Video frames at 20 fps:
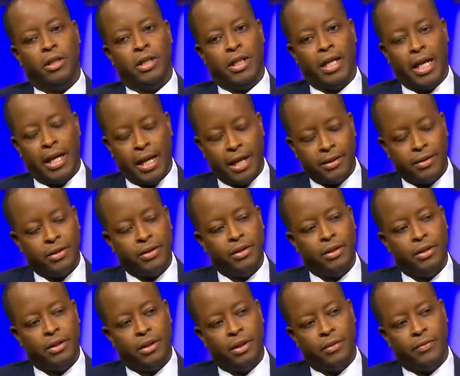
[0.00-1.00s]
and that has
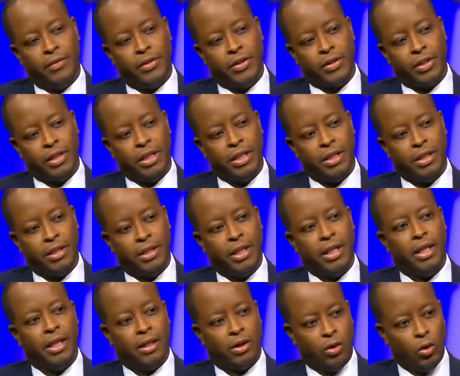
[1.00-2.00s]
to obviously
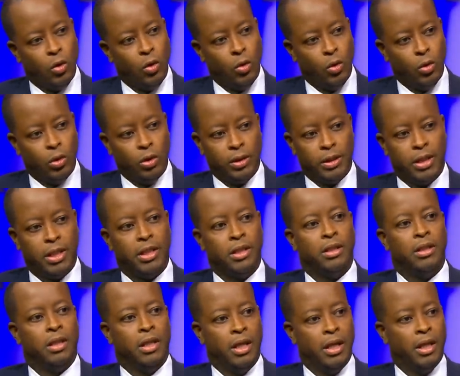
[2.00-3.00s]
take hold,
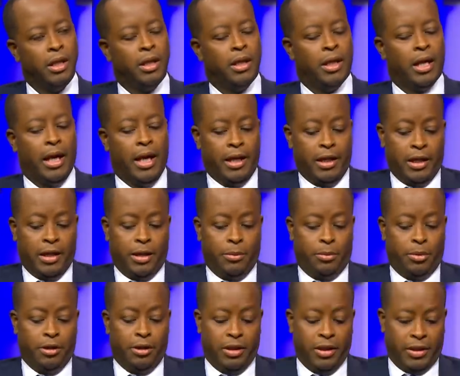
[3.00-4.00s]
and in the
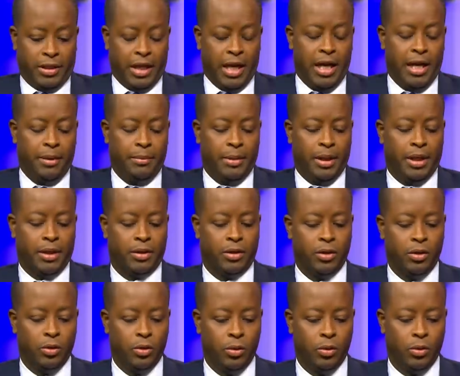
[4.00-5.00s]
period of time that
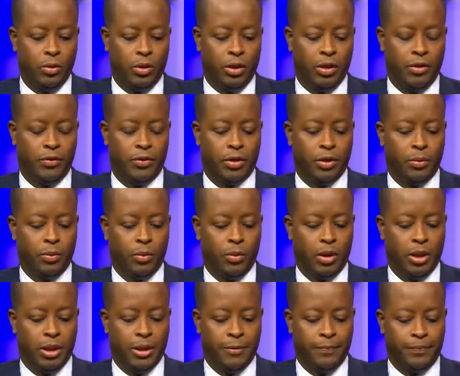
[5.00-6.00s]
you give
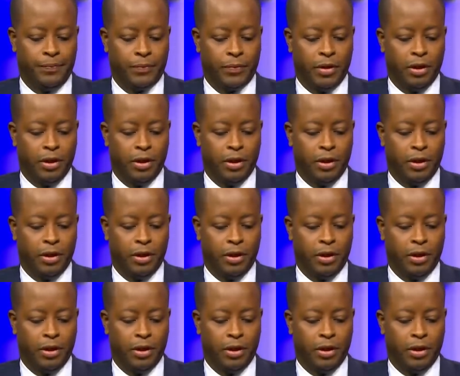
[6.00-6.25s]
someone